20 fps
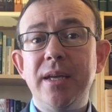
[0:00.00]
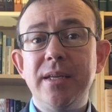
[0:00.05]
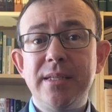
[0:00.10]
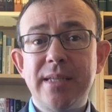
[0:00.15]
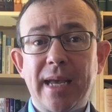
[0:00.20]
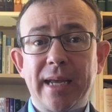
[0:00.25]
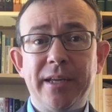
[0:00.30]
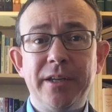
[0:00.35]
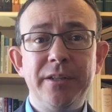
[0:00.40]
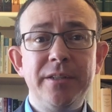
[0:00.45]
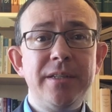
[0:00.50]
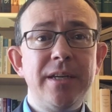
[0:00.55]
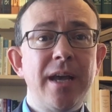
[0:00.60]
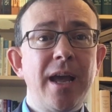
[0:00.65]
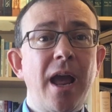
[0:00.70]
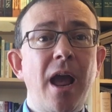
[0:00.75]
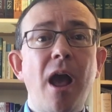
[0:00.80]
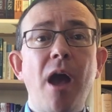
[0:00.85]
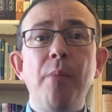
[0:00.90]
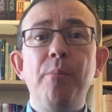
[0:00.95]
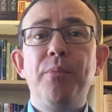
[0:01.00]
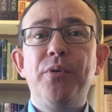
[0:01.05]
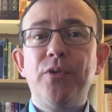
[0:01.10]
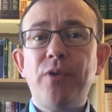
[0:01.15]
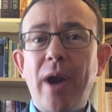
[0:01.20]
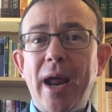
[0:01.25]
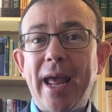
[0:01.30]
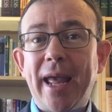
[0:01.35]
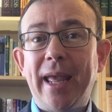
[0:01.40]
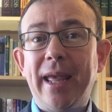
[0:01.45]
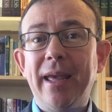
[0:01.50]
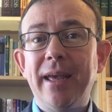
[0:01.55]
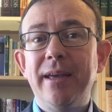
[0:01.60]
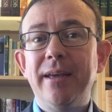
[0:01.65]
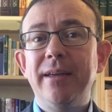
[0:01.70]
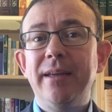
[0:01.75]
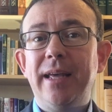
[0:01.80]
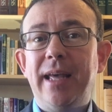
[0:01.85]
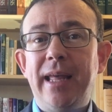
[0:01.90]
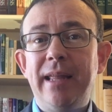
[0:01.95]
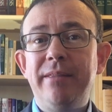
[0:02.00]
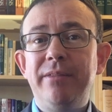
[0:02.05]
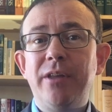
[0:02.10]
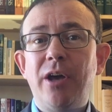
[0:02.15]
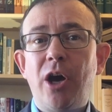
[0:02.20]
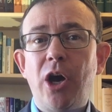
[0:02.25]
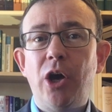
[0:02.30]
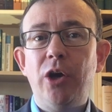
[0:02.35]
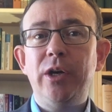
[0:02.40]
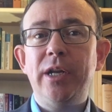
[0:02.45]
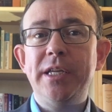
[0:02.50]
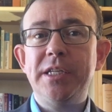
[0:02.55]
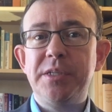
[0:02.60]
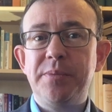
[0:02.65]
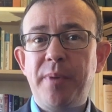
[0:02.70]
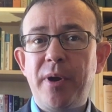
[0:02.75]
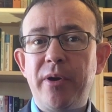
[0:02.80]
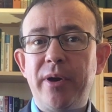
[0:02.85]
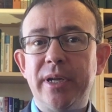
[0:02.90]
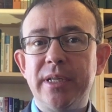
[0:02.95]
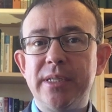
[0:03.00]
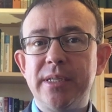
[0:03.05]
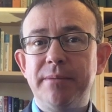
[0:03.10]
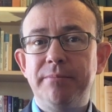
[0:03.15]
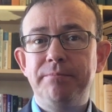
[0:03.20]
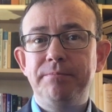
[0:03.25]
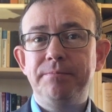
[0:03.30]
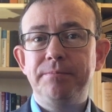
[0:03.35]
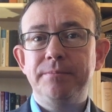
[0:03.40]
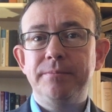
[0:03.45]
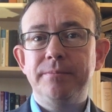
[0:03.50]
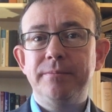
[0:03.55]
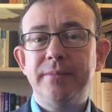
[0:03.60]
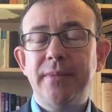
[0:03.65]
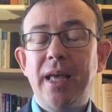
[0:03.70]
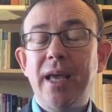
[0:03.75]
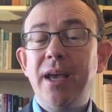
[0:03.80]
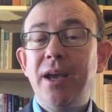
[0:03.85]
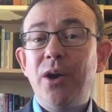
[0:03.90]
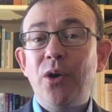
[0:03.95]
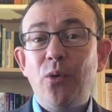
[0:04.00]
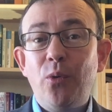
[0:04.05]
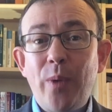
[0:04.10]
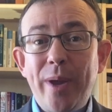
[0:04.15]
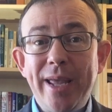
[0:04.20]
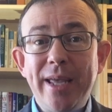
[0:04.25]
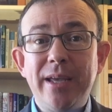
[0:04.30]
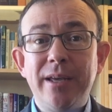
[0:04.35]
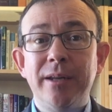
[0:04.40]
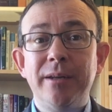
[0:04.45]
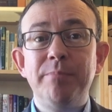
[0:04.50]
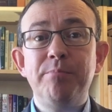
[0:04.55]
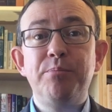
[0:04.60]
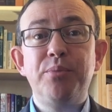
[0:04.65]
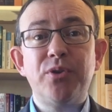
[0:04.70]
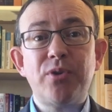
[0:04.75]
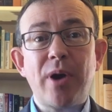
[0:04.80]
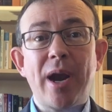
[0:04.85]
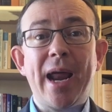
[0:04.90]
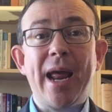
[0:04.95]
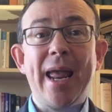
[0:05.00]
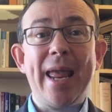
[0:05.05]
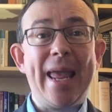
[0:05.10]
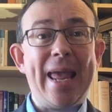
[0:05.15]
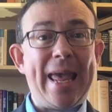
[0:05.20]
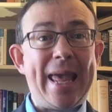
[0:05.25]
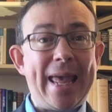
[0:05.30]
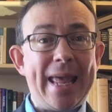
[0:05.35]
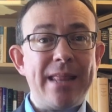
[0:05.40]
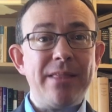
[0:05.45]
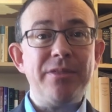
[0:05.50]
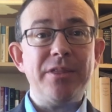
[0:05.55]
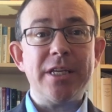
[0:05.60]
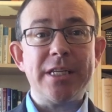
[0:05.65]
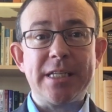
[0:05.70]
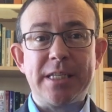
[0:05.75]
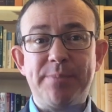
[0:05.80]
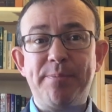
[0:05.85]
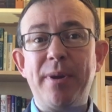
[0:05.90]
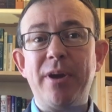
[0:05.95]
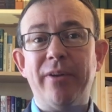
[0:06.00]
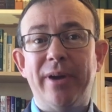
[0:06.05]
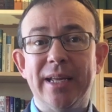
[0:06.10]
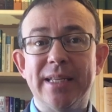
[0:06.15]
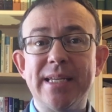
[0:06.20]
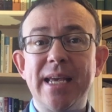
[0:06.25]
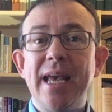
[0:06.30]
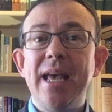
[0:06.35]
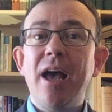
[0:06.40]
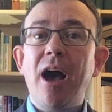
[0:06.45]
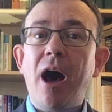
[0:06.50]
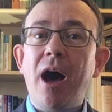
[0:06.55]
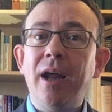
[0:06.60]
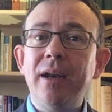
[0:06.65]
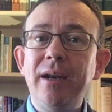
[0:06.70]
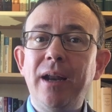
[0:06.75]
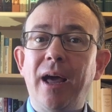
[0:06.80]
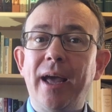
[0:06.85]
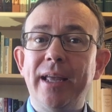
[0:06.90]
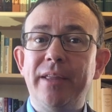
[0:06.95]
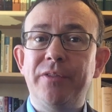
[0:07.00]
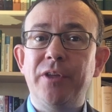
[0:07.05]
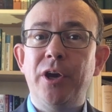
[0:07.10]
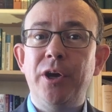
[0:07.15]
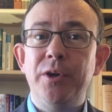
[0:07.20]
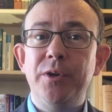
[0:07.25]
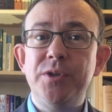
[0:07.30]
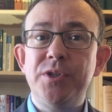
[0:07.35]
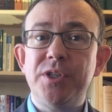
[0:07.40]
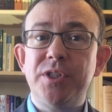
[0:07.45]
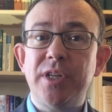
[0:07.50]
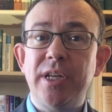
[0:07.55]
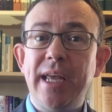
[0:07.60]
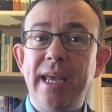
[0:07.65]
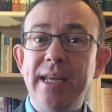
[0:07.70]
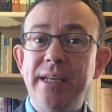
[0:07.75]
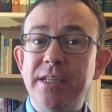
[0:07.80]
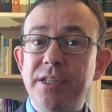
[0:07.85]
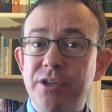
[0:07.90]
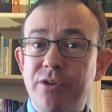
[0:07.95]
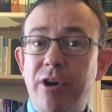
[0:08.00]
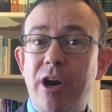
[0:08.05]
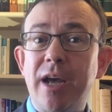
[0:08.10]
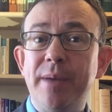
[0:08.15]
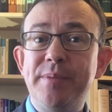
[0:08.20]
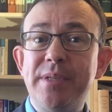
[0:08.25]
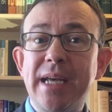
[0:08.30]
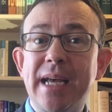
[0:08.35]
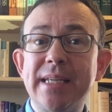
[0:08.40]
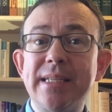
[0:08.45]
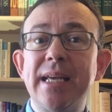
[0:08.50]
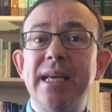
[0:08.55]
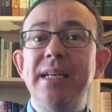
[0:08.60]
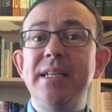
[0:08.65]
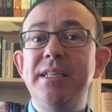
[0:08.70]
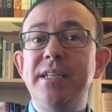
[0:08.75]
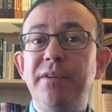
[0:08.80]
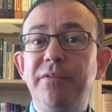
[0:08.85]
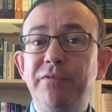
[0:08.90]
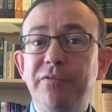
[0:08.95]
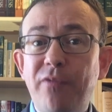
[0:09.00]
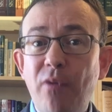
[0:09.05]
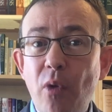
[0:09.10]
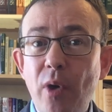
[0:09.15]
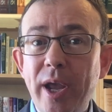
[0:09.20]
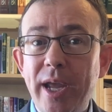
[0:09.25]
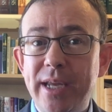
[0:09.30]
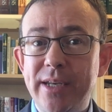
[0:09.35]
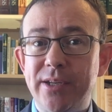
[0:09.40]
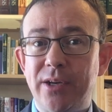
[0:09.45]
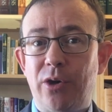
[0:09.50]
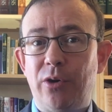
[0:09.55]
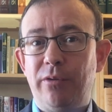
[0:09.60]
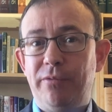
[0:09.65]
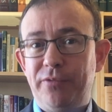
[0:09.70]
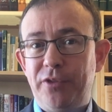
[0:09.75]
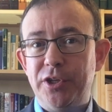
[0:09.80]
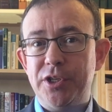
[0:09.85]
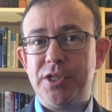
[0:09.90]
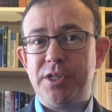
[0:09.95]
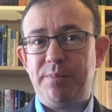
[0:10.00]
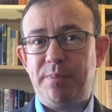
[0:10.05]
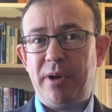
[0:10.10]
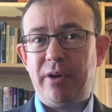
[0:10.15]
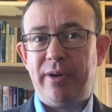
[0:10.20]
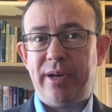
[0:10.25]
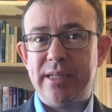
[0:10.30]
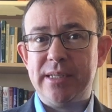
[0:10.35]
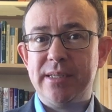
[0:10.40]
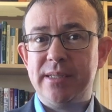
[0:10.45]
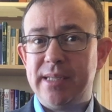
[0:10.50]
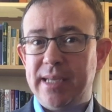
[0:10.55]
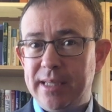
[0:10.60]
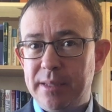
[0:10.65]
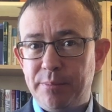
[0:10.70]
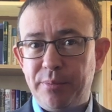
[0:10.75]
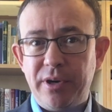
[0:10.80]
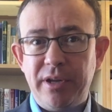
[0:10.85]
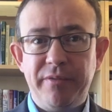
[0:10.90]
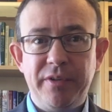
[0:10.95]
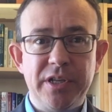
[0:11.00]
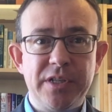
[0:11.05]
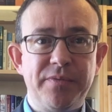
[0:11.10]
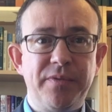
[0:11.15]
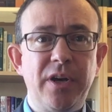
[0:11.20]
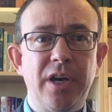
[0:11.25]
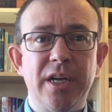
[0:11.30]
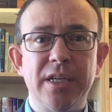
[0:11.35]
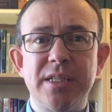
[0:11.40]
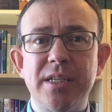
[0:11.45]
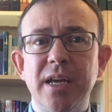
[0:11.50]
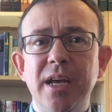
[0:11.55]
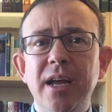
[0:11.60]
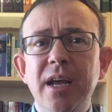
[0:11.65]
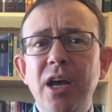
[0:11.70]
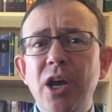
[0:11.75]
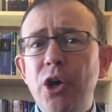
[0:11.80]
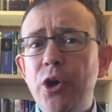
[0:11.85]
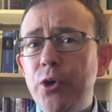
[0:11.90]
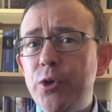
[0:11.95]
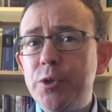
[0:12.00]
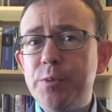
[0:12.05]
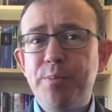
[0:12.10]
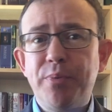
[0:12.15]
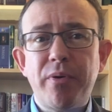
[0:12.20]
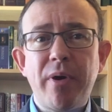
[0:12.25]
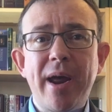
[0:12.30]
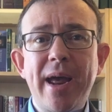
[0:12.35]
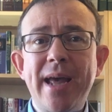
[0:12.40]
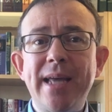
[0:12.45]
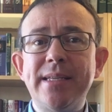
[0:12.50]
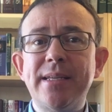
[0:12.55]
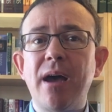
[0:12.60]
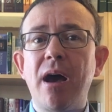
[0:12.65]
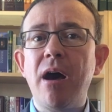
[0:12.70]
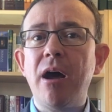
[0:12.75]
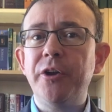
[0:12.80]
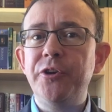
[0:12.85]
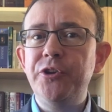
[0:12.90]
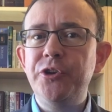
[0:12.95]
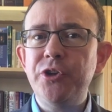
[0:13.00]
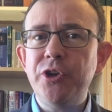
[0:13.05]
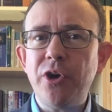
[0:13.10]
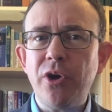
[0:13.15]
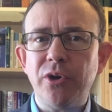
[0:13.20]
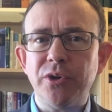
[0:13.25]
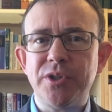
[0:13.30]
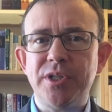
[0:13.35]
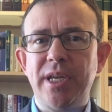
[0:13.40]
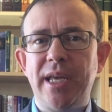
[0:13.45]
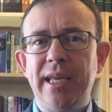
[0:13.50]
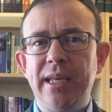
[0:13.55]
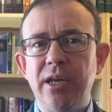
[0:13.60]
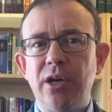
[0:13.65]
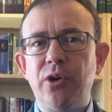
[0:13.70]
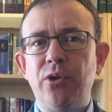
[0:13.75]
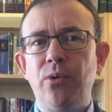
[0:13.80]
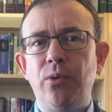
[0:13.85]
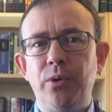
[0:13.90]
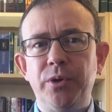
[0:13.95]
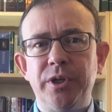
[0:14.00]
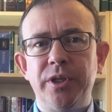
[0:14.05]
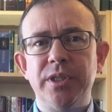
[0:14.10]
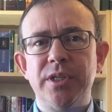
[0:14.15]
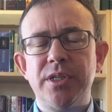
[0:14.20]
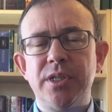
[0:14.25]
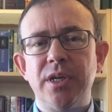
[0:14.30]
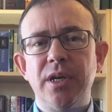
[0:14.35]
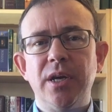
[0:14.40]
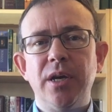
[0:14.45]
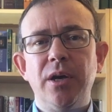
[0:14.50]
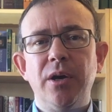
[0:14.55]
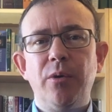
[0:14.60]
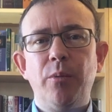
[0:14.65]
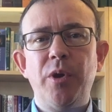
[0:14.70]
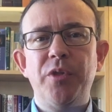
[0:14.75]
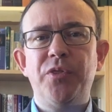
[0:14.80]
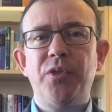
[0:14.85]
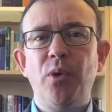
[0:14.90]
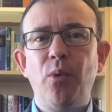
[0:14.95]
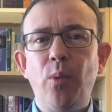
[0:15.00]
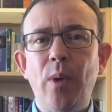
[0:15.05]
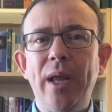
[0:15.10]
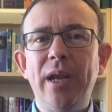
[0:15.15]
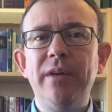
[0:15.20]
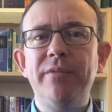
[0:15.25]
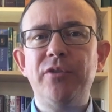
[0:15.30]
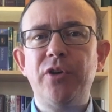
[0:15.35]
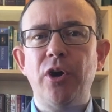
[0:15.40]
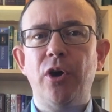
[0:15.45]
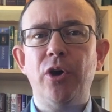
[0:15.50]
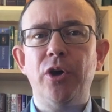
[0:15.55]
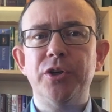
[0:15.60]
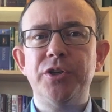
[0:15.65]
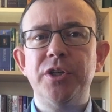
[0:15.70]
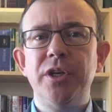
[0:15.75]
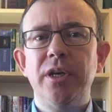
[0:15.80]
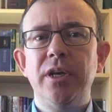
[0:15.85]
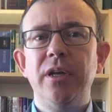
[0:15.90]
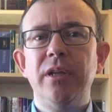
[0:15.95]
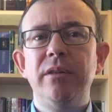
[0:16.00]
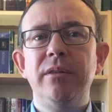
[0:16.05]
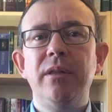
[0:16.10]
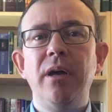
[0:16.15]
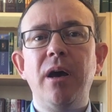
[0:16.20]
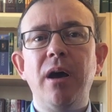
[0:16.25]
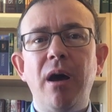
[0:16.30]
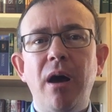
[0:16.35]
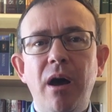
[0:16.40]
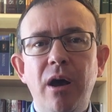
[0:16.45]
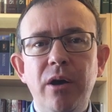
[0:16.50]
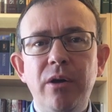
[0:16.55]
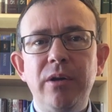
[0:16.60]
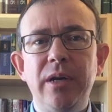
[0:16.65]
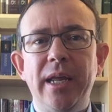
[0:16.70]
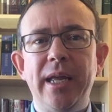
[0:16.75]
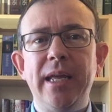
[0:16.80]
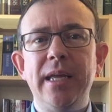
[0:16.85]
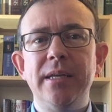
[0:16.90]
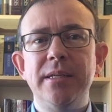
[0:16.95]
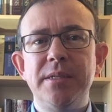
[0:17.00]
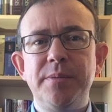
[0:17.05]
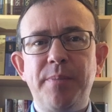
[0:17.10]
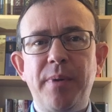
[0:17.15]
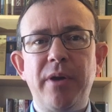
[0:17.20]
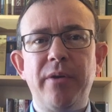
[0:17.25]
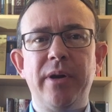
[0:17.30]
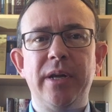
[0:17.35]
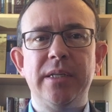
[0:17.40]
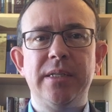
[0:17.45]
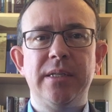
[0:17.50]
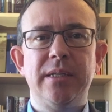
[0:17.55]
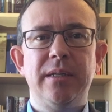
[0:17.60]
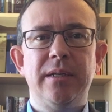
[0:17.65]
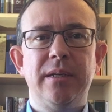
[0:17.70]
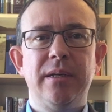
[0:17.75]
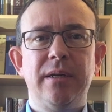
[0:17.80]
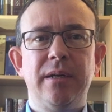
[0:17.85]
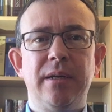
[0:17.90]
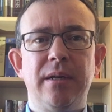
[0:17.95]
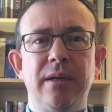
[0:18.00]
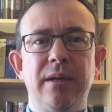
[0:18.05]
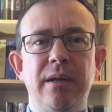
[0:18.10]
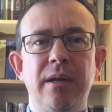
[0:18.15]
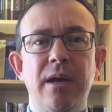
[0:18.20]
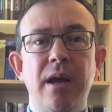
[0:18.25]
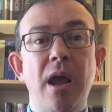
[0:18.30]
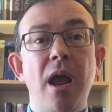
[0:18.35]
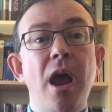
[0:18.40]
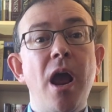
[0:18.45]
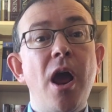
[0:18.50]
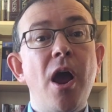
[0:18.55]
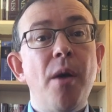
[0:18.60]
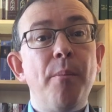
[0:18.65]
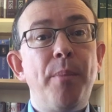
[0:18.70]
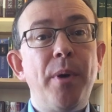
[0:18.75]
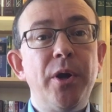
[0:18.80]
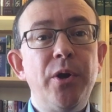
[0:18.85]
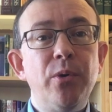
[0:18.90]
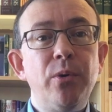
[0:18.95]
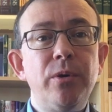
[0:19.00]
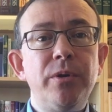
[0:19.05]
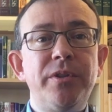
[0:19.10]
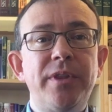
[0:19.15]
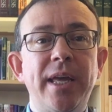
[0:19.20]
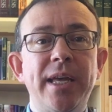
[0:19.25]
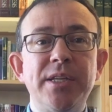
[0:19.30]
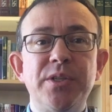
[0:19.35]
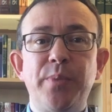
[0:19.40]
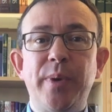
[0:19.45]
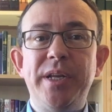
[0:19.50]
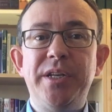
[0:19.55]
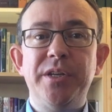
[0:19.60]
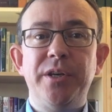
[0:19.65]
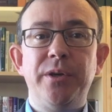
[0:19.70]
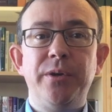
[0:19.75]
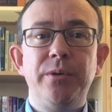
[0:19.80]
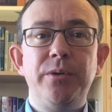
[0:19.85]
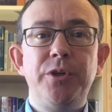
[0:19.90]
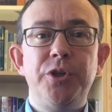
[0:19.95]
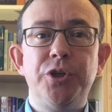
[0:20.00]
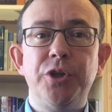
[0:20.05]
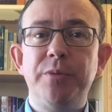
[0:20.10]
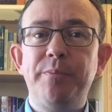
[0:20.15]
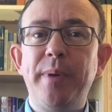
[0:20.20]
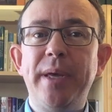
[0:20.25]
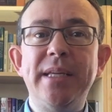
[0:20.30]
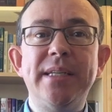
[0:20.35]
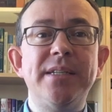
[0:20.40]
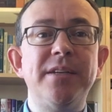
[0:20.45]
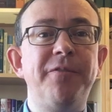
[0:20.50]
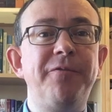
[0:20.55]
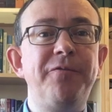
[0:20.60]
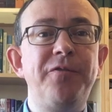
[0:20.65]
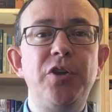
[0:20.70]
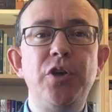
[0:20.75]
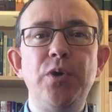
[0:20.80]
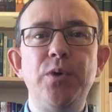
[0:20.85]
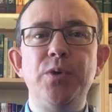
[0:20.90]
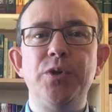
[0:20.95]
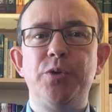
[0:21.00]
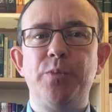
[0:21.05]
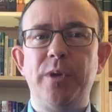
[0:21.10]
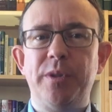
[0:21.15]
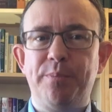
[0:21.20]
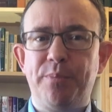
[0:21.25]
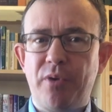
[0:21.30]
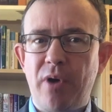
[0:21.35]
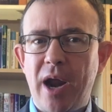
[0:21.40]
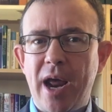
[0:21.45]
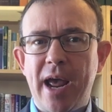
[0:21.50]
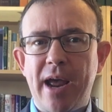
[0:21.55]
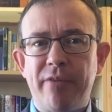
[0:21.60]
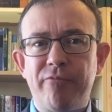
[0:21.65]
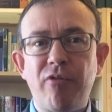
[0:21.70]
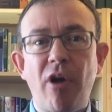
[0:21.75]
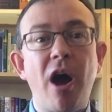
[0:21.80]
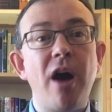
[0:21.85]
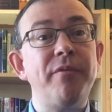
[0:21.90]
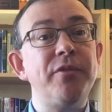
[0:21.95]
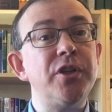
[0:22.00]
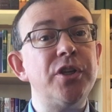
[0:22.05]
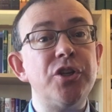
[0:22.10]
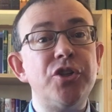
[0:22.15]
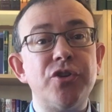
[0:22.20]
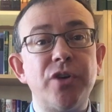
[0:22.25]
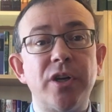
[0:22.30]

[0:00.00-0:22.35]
Second, pray in the Holy Spirit we can pray in the Spirit, unlike those that he describes as devoid of the Spirit, see the previous verse, whose prayers are not in accordance with the will of God, the Holy Spirit. But all things we do should be suffused with prayer rather than